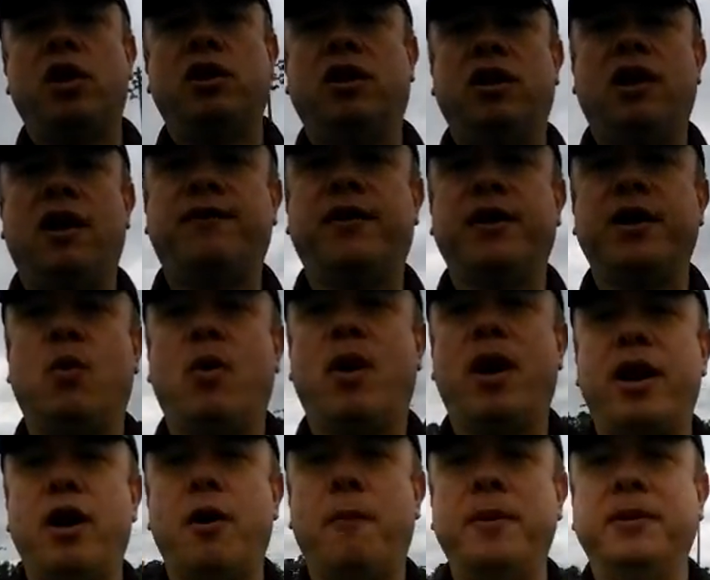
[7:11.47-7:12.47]
lovely
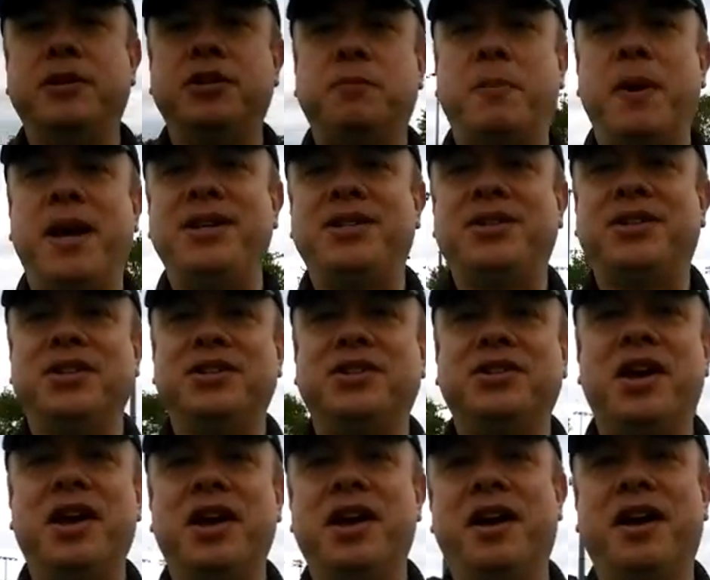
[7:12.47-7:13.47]
wide open
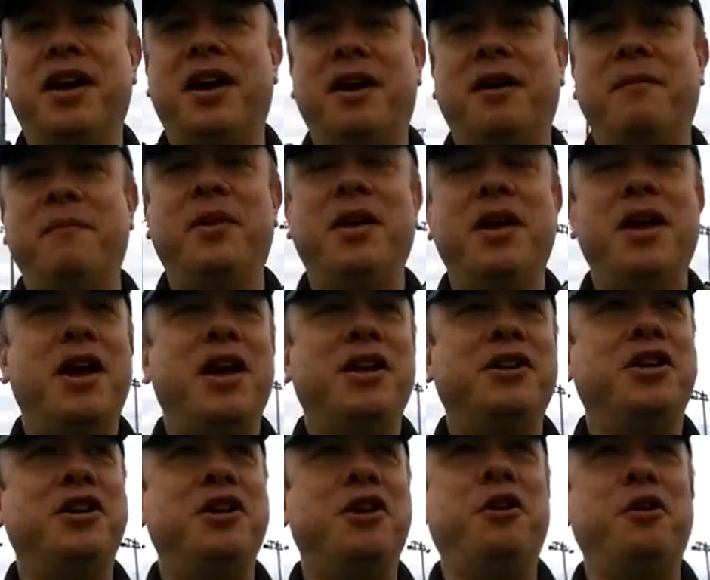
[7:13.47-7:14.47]
spaces
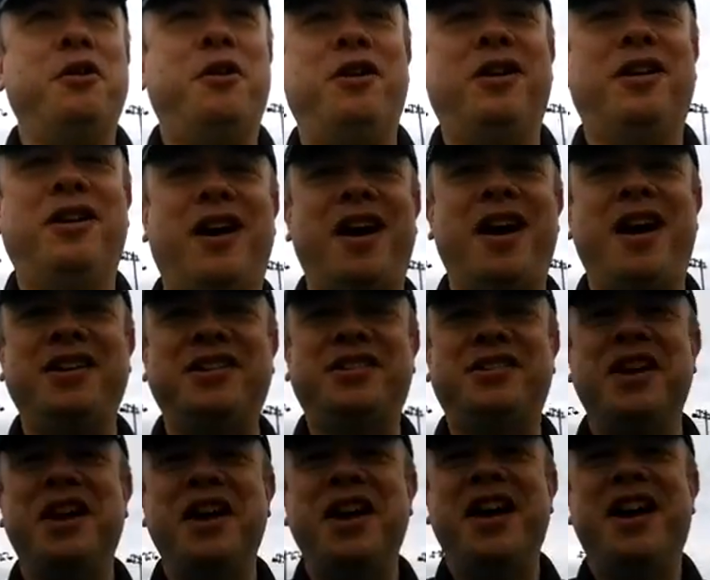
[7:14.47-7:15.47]
to utilize